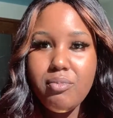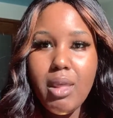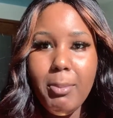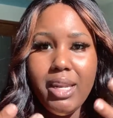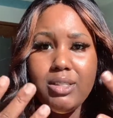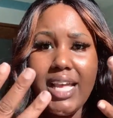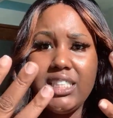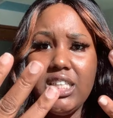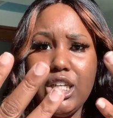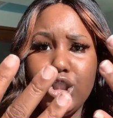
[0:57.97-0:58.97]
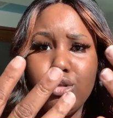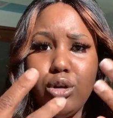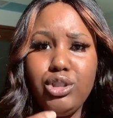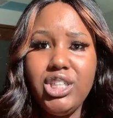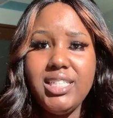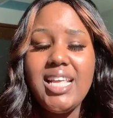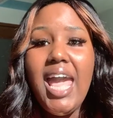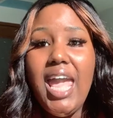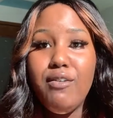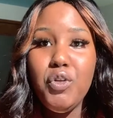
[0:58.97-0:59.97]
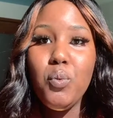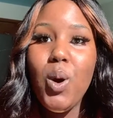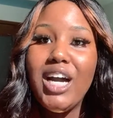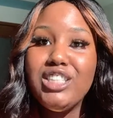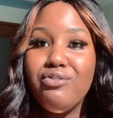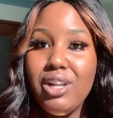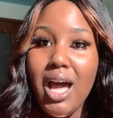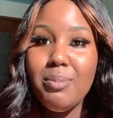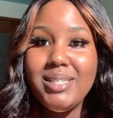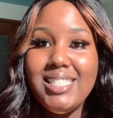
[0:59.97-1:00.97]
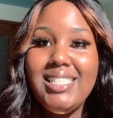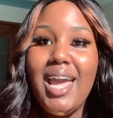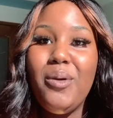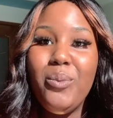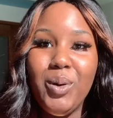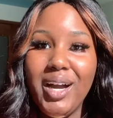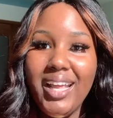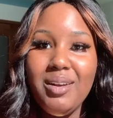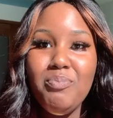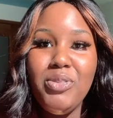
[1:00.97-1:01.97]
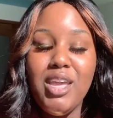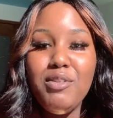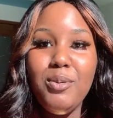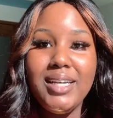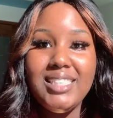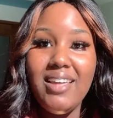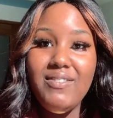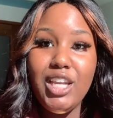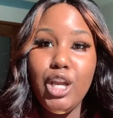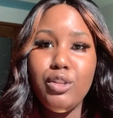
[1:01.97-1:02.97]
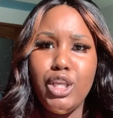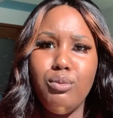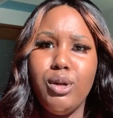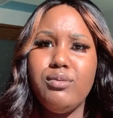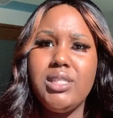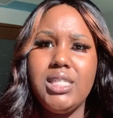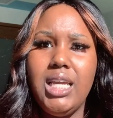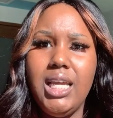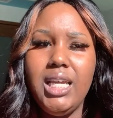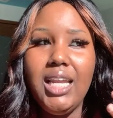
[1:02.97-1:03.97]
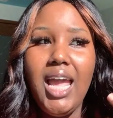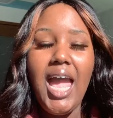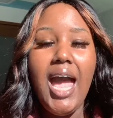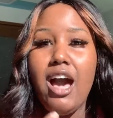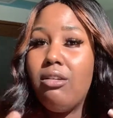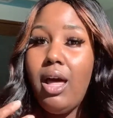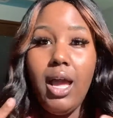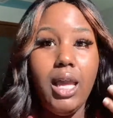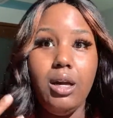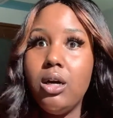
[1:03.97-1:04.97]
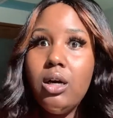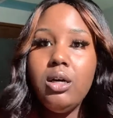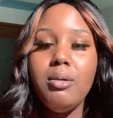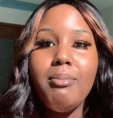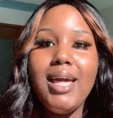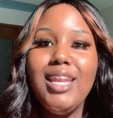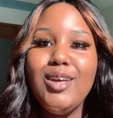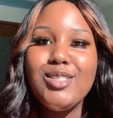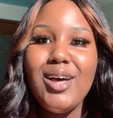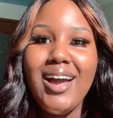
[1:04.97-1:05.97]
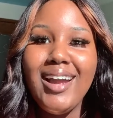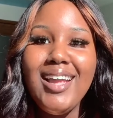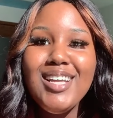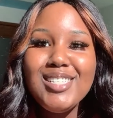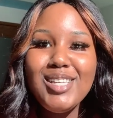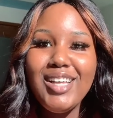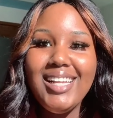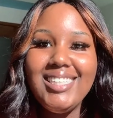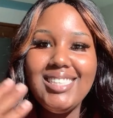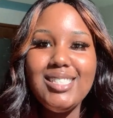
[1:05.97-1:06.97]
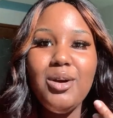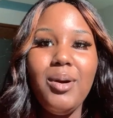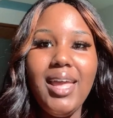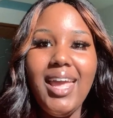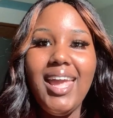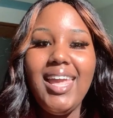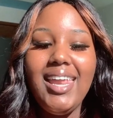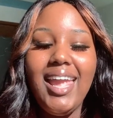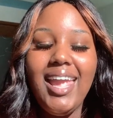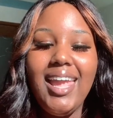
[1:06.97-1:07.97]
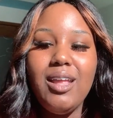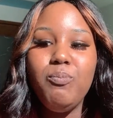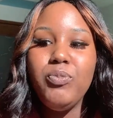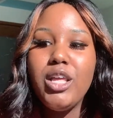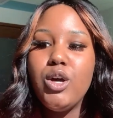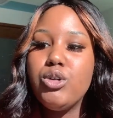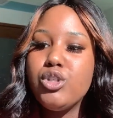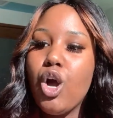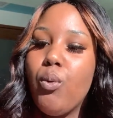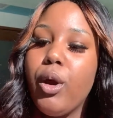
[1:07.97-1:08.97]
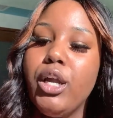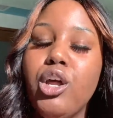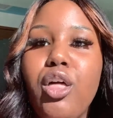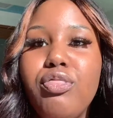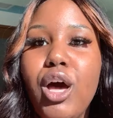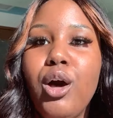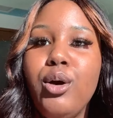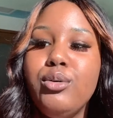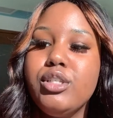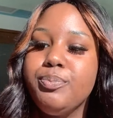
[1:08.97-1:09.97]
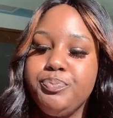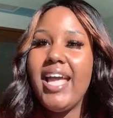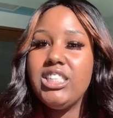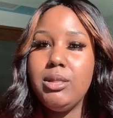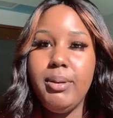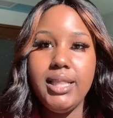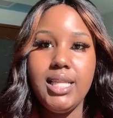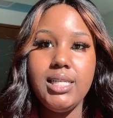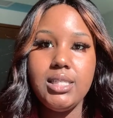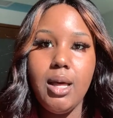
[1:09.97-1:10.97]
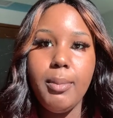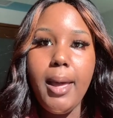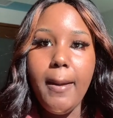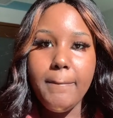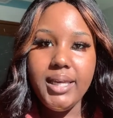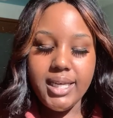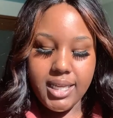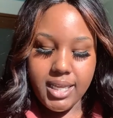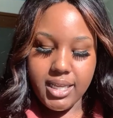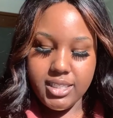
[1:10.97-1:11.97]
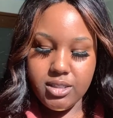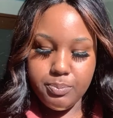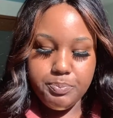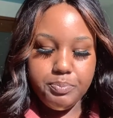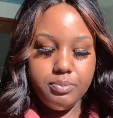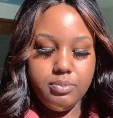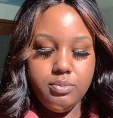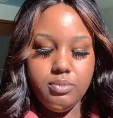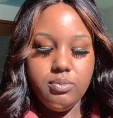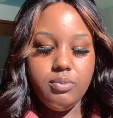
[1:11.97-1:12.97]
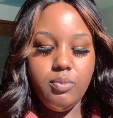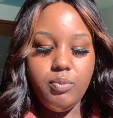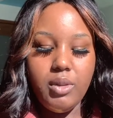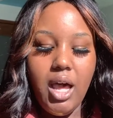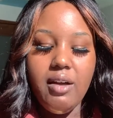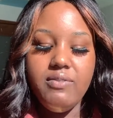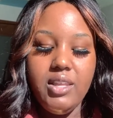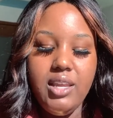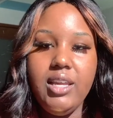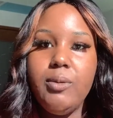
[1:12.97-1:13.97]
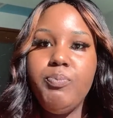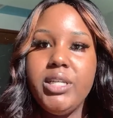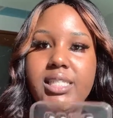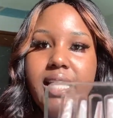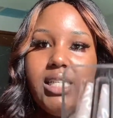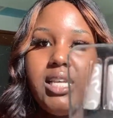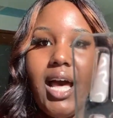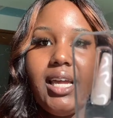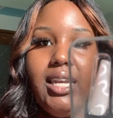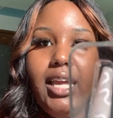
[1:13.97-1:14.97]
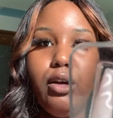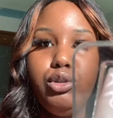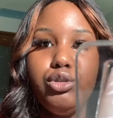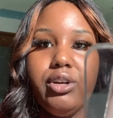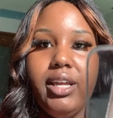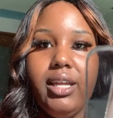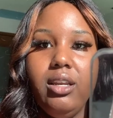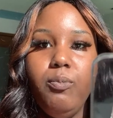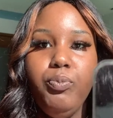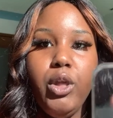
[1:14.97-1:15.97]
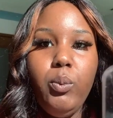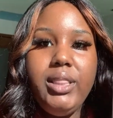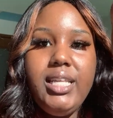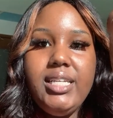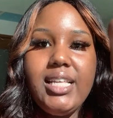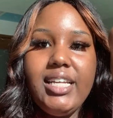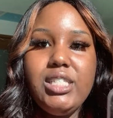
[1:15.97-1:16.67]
look atrocious. If you watched Vlogmas Day 1, if you watched that video, then you would have seen how my nails are. So let's just go ahead and start working on those. I actually picked these up because of the TikTok nail trend with these like